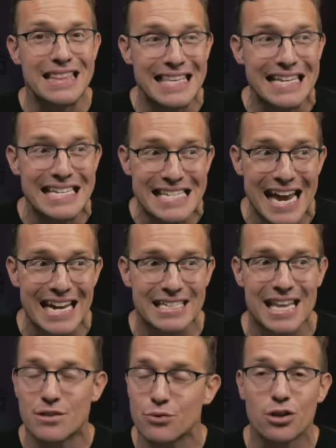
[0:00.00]
in these
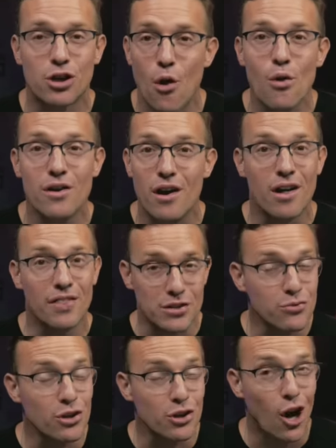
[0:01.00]
states. That's what they're going
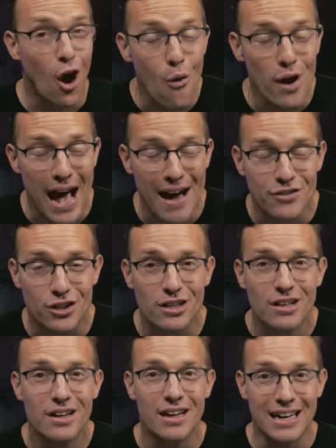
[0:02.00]

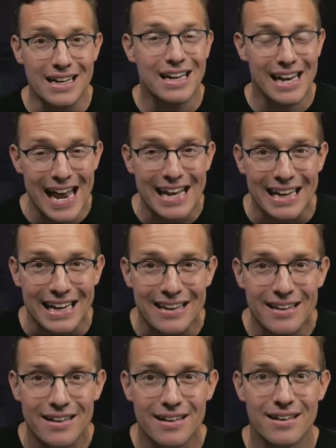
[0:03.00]
after in Connecticut.
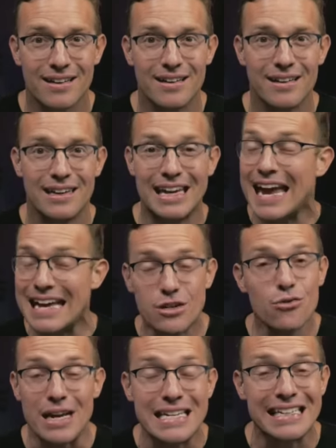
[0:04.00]
You can't
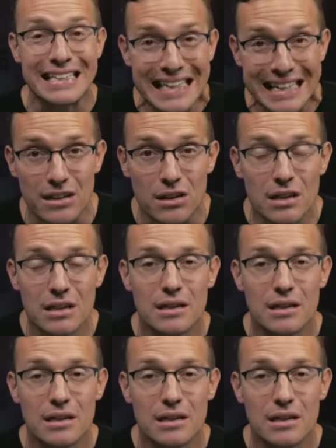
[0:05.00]
do it. It's illegal.